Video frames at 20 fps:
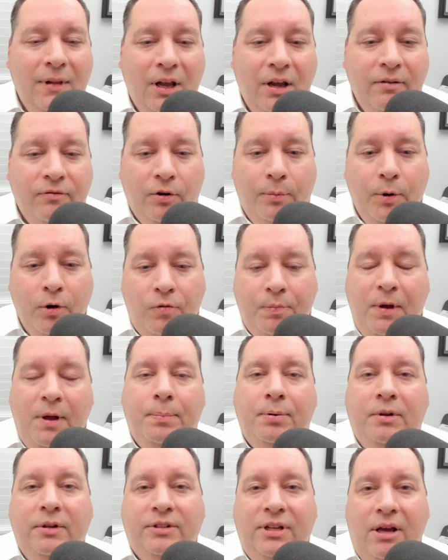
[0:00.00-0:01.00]
for most
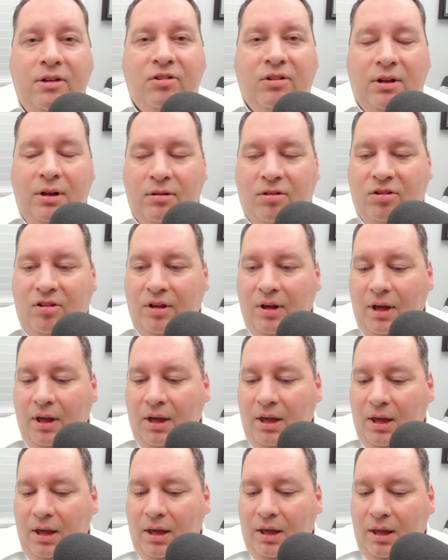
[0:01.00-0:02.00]
people, it takes
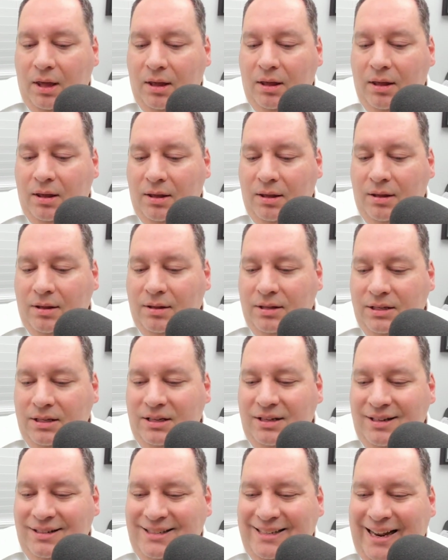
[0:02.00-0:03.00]

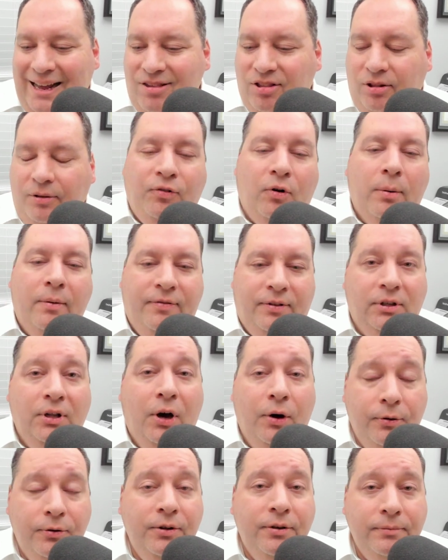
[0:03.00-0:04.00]
the form of a
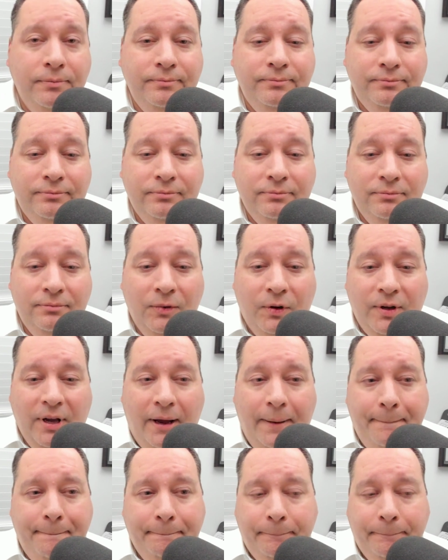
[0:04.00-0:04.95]
loan. Okay.